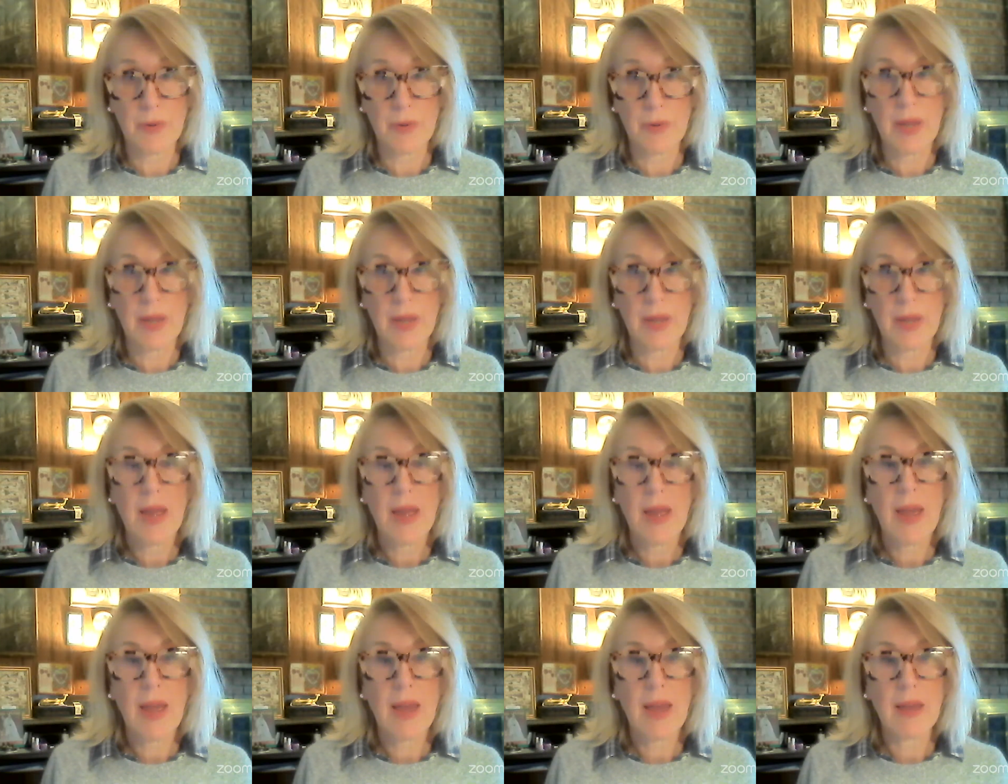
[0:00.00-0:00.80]

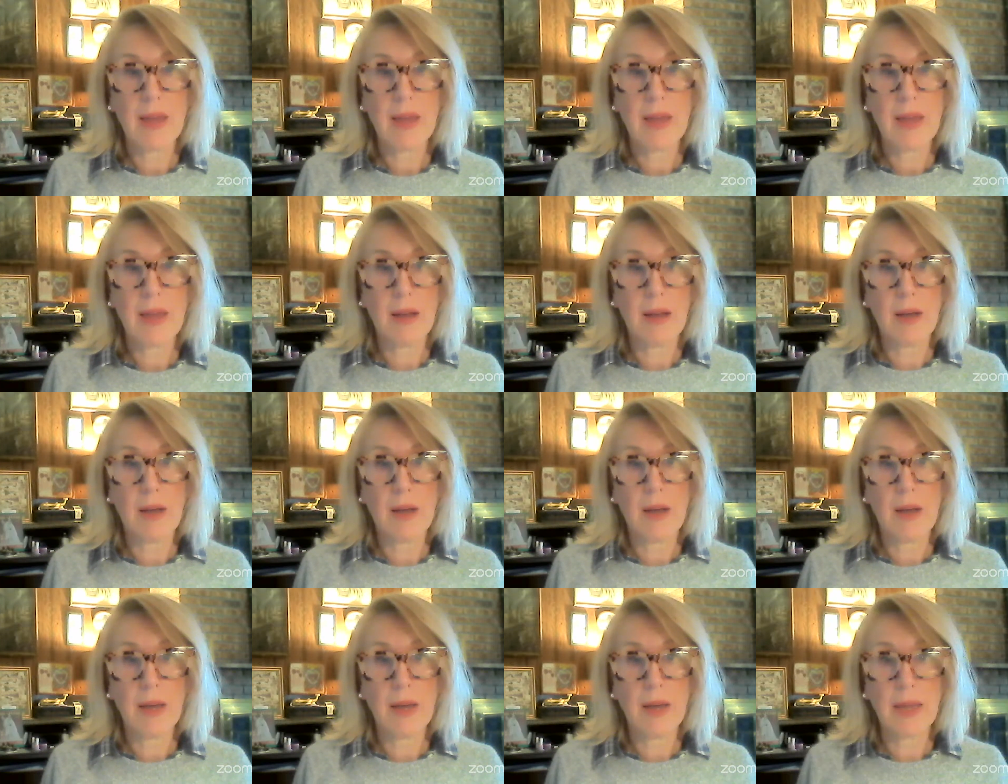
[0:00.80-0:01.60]
And
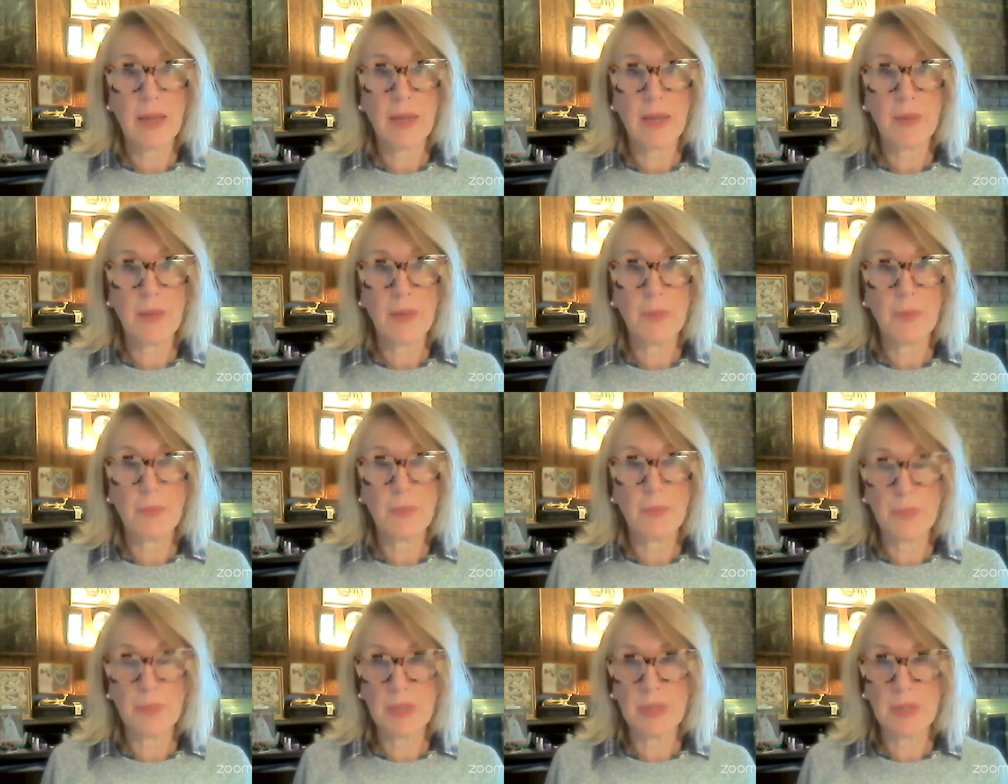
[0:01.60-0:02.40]
I
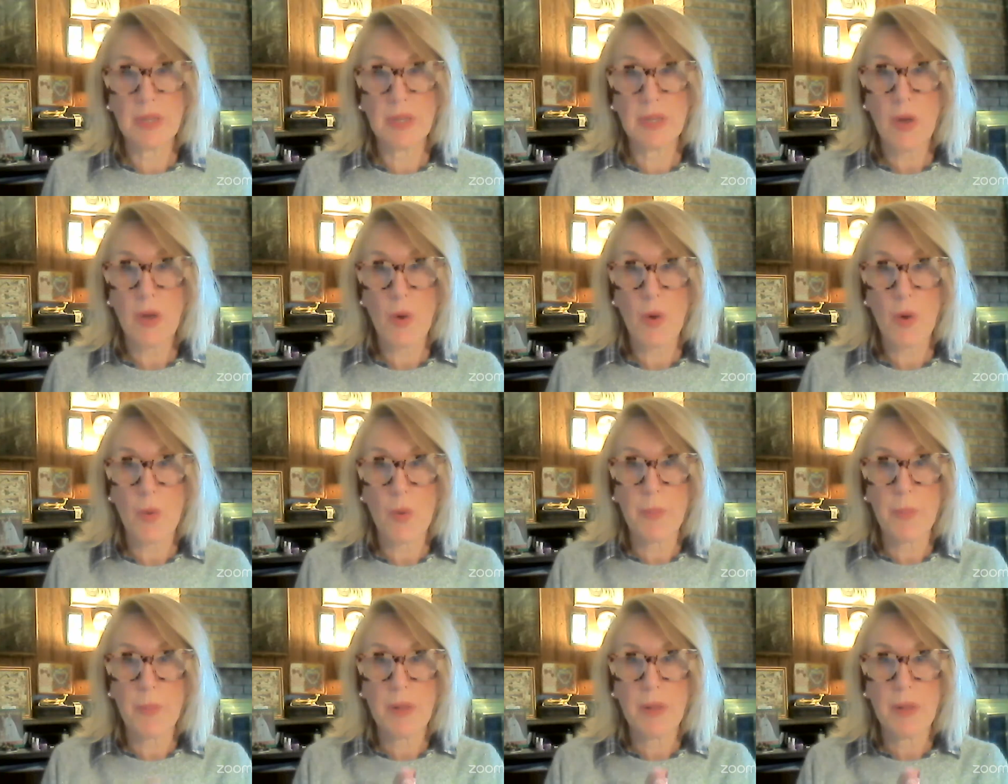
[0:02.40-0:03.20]
really hope
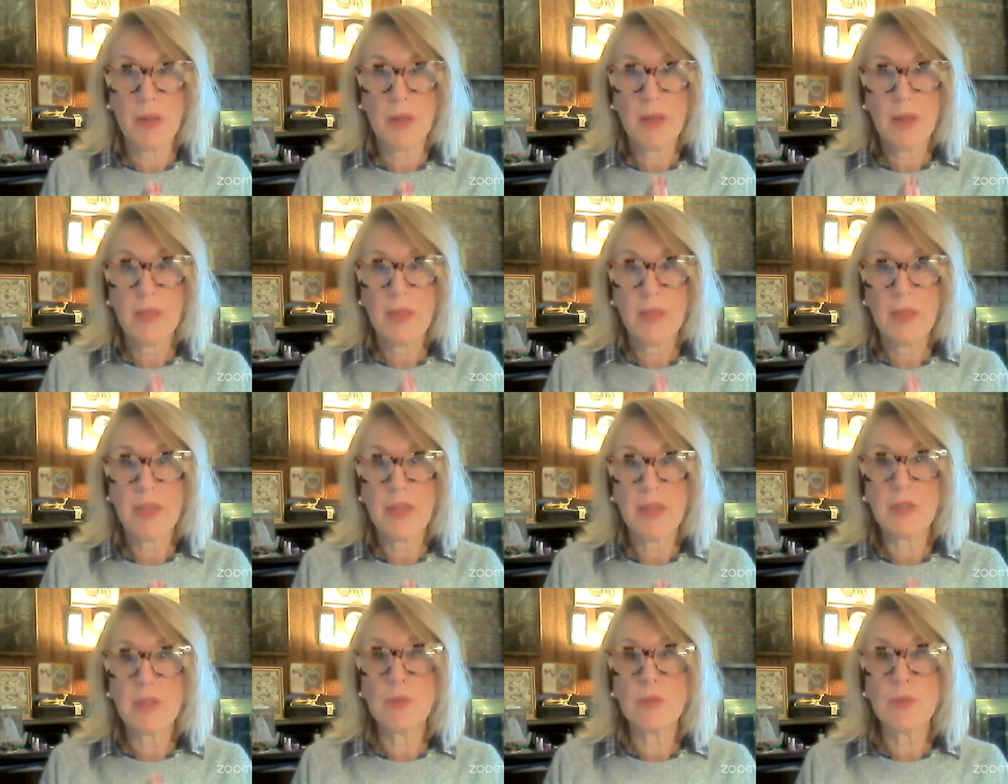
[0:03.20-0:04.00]
that you
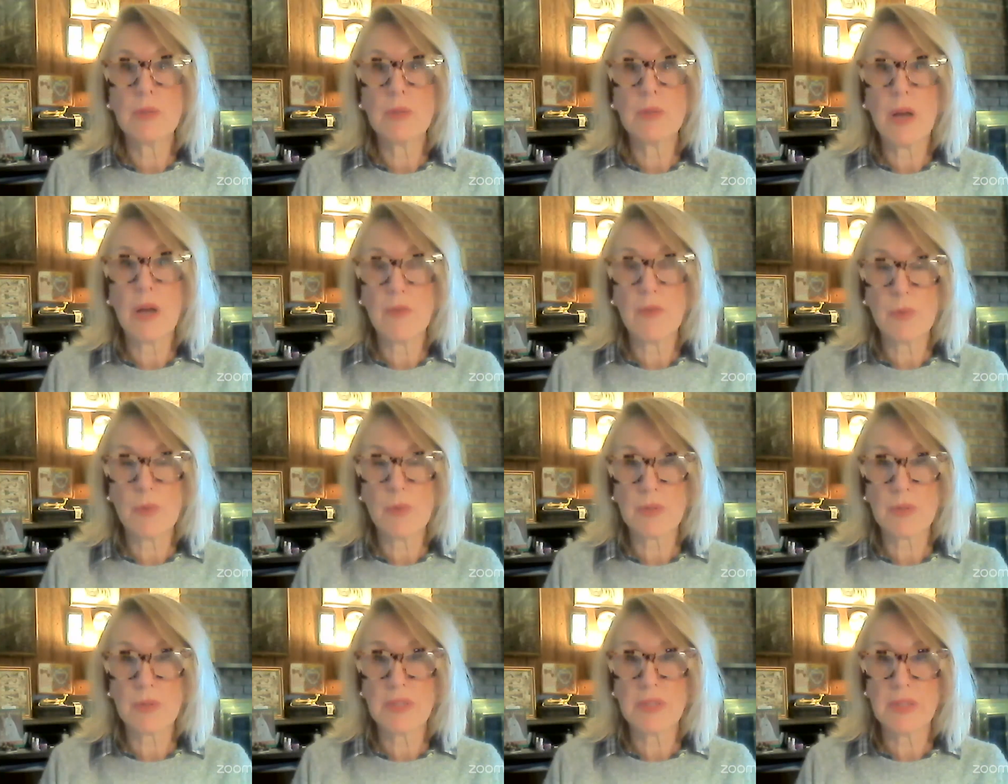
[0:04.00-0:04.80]
love horses
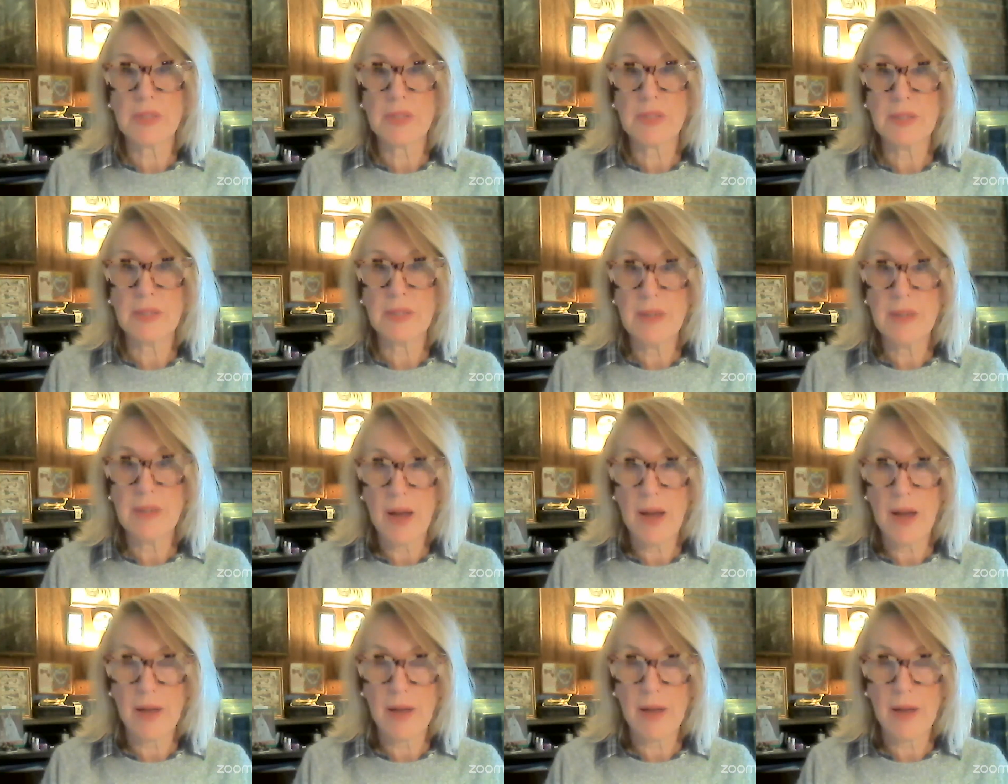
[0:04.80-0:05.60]

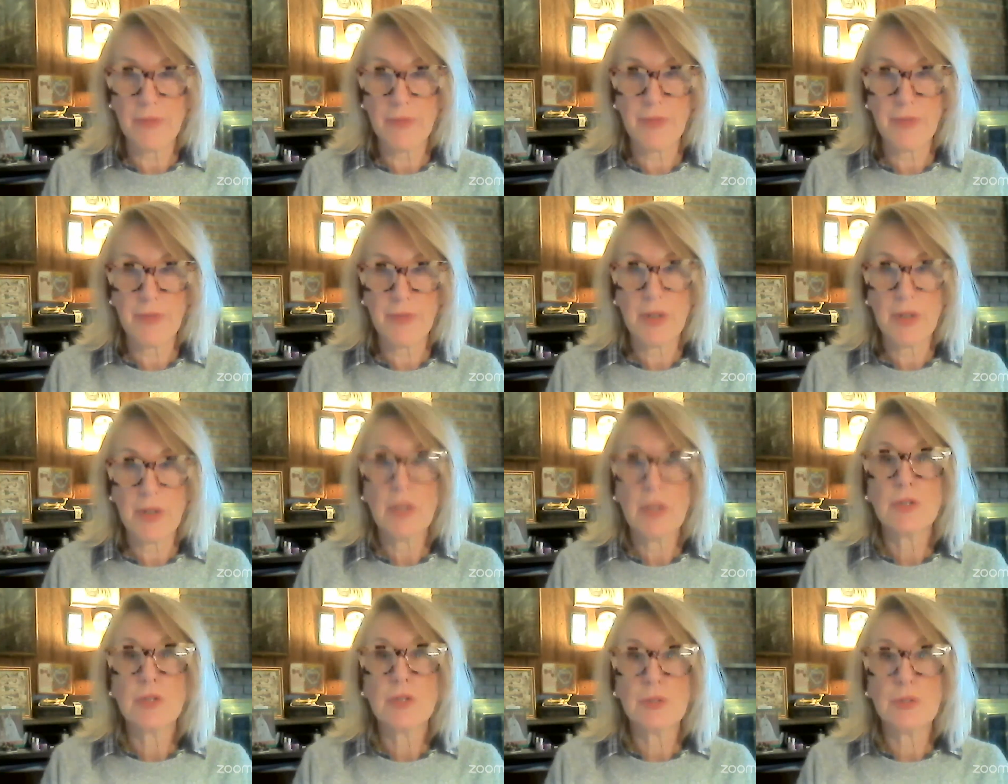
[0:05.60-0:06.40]
enough to
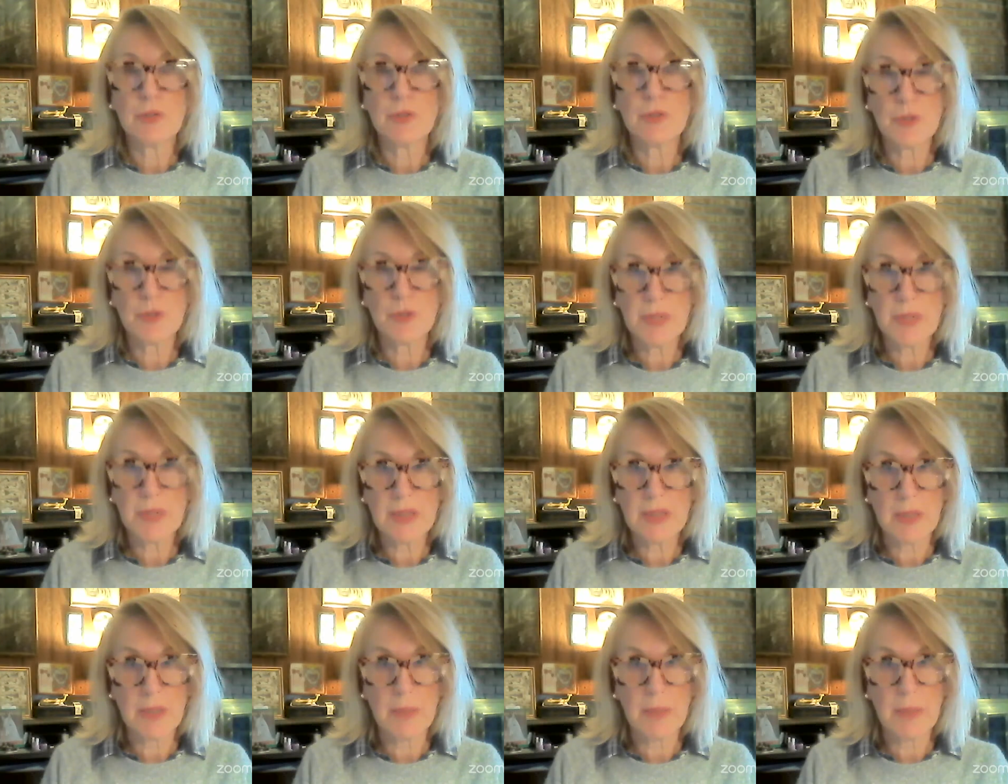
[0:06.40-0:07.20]
treat them
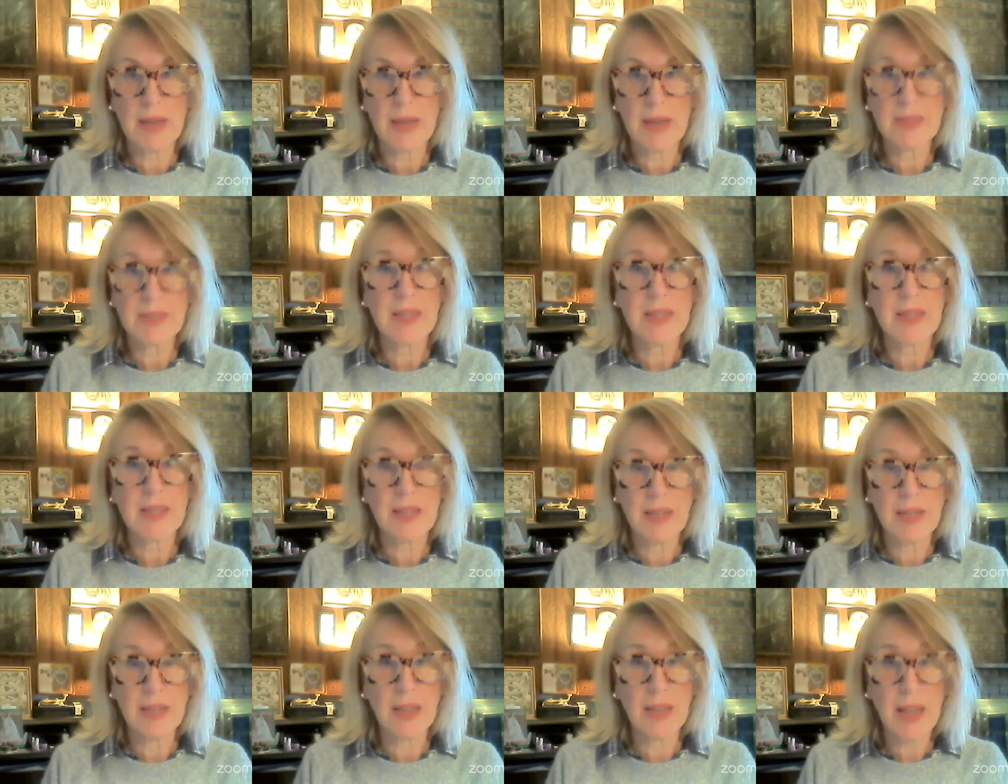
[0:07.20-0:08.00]
as the
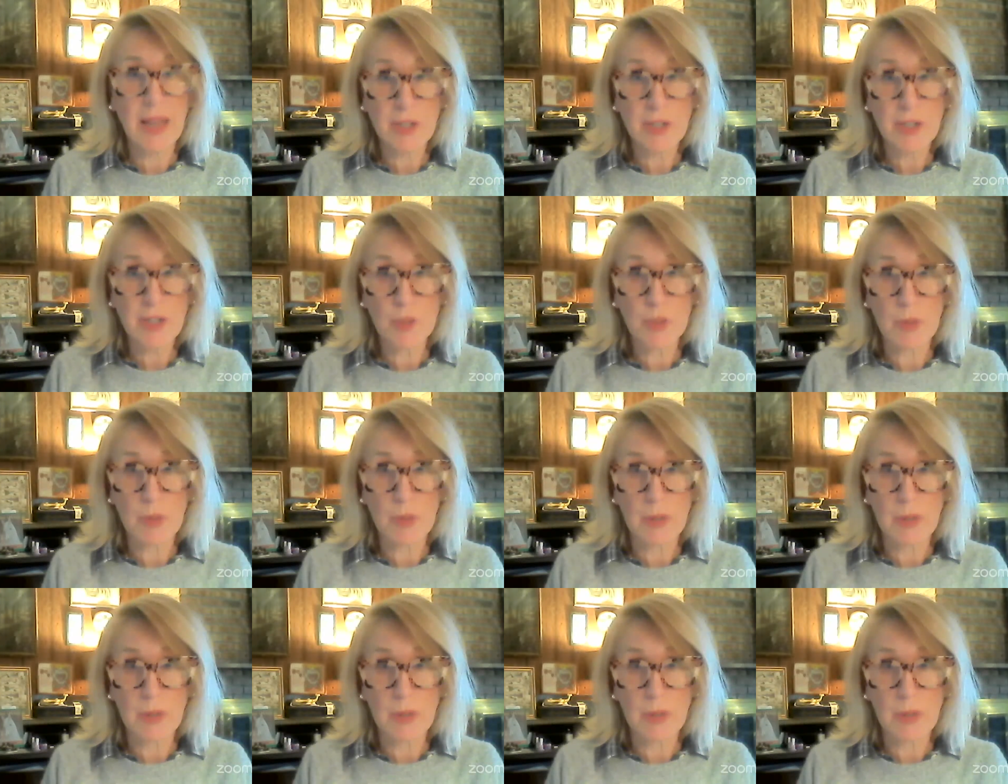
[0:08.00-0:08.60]
intellectual